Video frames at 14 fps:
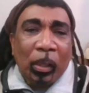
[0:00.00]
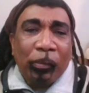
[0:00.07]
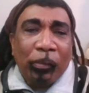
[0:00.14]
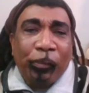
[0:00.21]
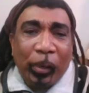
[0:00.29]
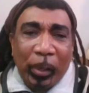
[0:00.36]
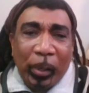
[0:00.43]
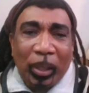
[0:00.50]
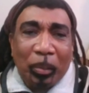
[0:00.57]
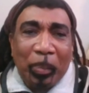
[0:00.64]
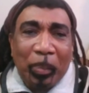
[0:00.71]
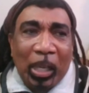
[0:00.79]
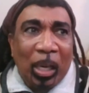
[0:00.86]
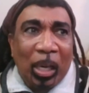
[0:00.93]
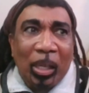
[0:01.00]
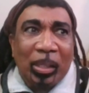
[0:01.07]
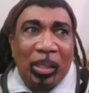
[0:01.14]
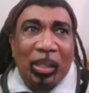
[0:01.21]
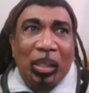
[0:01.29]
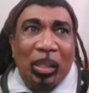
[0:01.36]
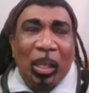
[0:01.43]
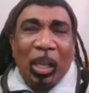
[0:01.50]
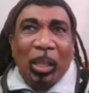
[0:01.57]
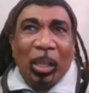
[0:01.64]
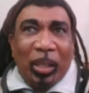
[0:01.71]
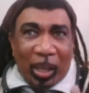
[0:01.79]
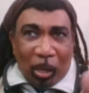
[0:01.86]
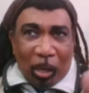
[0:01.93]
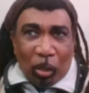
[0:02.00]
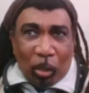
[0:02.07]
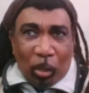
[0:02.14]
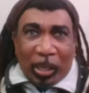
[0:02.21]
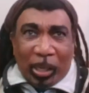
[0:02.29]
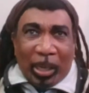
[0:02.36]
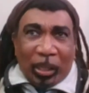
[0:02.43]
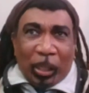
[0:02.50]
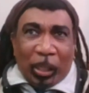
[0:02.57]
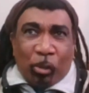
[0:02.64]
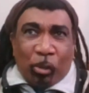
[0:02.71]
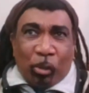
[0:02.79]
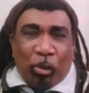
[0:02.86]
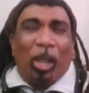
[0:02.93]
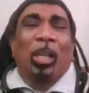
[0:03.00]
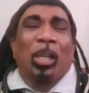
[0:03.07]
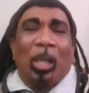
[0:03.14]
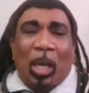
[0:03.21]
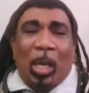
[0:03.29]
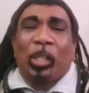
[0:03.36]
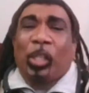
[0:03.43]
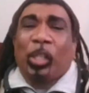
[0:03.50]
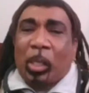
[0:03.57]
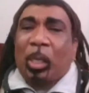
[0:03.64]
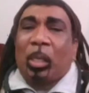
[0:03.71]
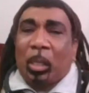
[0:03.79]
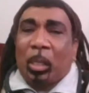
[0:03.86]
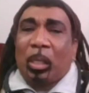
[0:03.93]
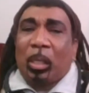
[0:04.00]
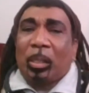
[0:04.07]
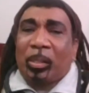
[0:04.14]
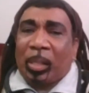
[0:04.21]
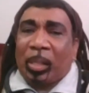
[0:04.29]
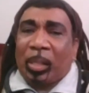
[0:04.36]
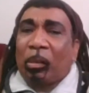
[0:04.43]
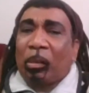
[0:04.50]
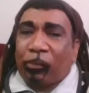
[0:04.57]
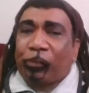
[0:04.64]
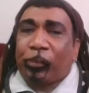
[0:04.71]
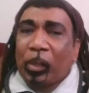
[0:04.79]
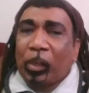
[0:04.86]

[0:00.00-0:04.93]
for it because they are looking at the chronological self.